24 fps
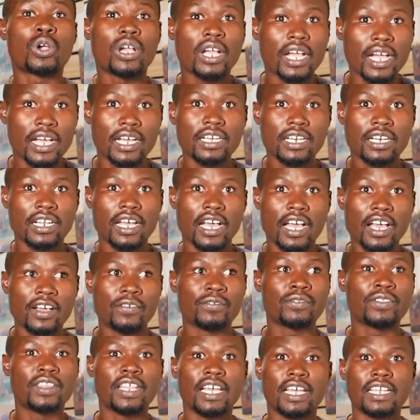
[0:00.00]
can't
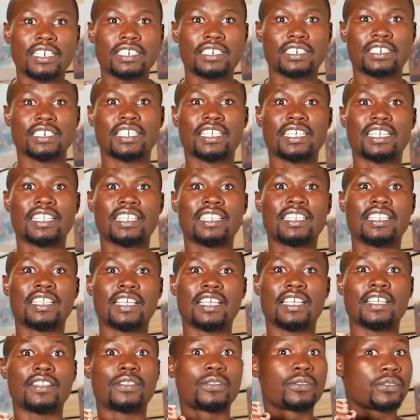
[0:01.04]
have the
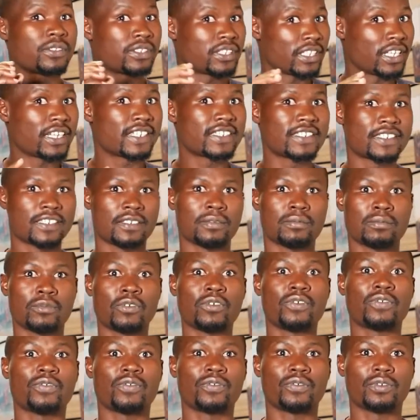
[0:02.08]
enthusiasm
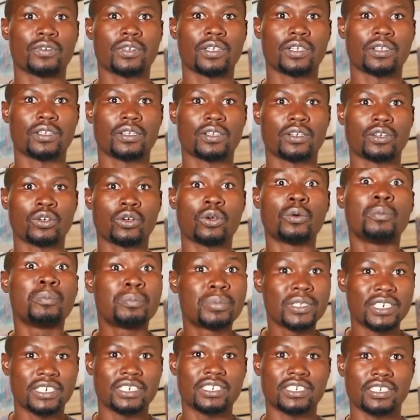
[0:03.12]
of
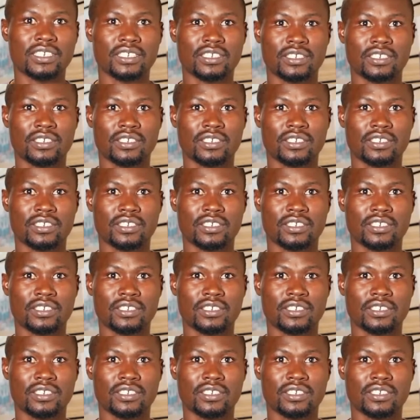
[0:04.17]
competing.